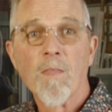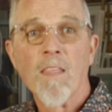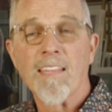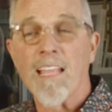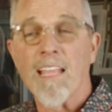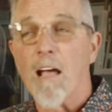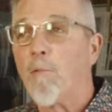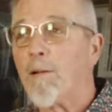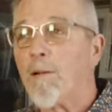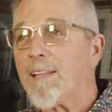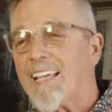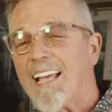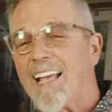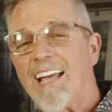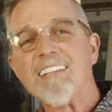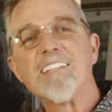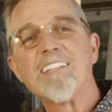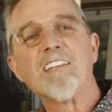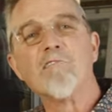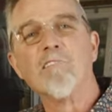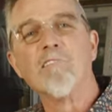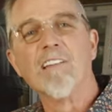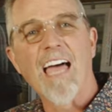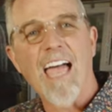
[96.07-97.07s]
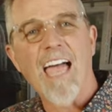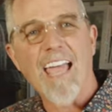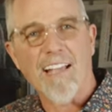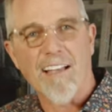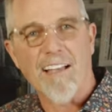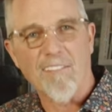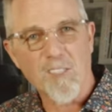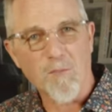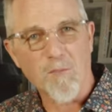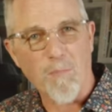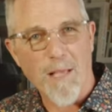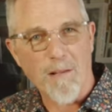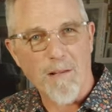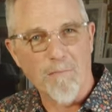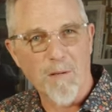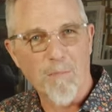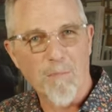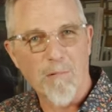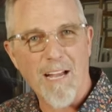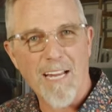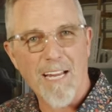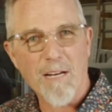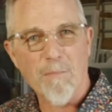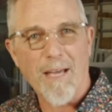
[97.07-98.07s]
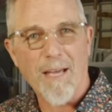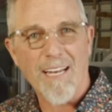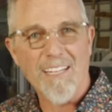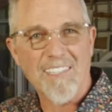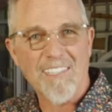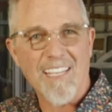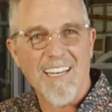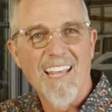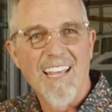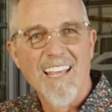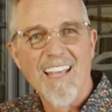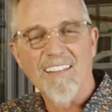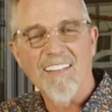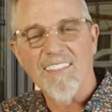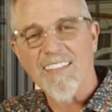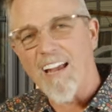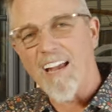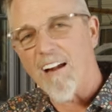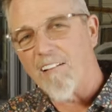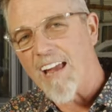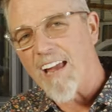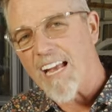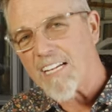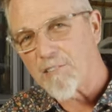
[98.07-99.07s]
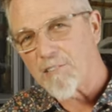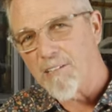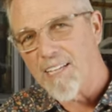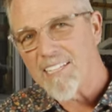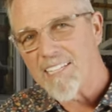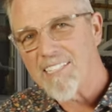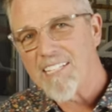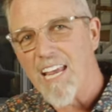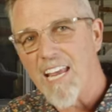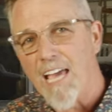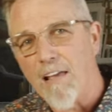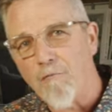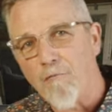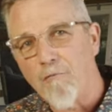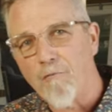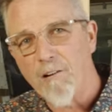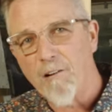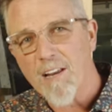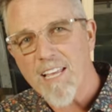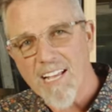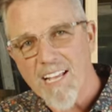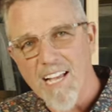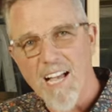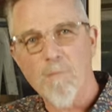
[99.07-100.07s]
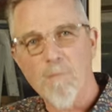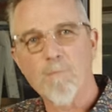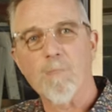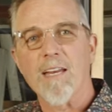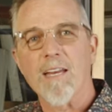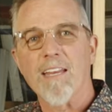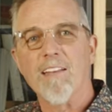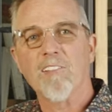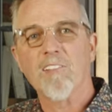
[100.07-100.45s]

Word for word: Now, one thing I do like, I was speaking with Brian about, is that they are actually a debt-free company.